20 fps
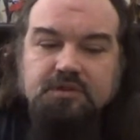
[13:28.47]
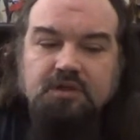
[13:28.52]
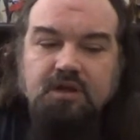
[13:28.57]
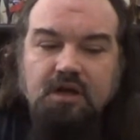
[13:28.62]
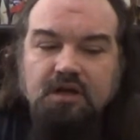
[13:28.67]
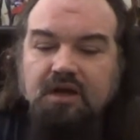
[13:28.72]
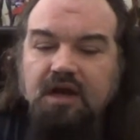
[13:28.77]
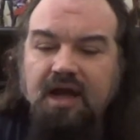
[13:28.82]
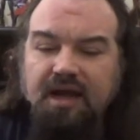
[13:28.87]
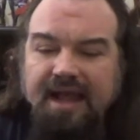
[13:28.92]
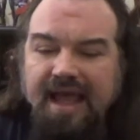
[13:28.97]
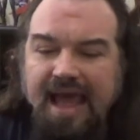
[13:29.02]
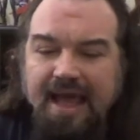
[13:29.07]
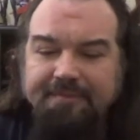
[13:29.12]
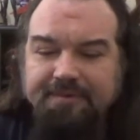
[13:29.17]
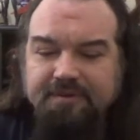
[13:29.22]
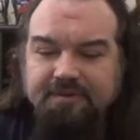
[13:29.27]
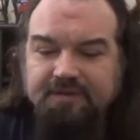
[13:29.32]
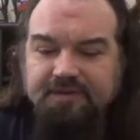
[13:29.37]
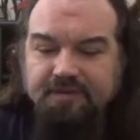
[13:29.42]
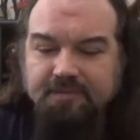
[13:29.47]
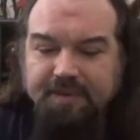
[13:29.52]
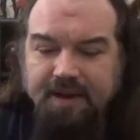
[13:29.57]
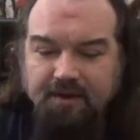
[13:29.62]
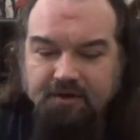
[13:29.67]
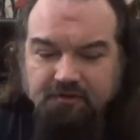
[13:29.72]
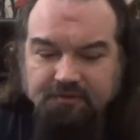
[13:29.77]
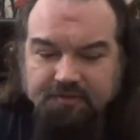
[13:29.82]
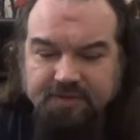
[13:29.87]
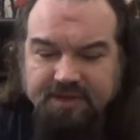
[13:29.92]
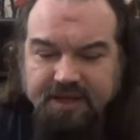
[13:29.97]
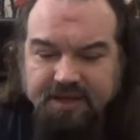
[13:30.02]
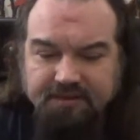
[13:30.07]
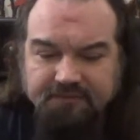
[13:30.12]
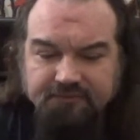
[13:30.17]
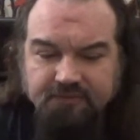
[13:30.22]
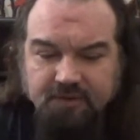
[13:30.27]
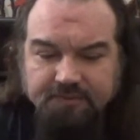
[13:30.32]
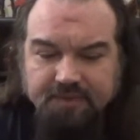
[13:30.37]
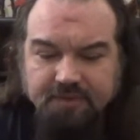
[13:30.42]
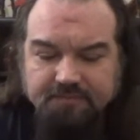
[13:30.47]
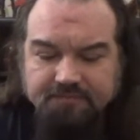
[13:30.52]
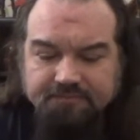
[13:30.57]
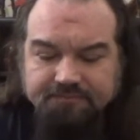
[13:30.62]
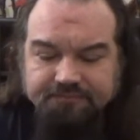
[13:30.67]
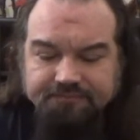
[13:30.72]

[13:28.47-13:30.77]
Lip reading: not happy that their power's been taken from them.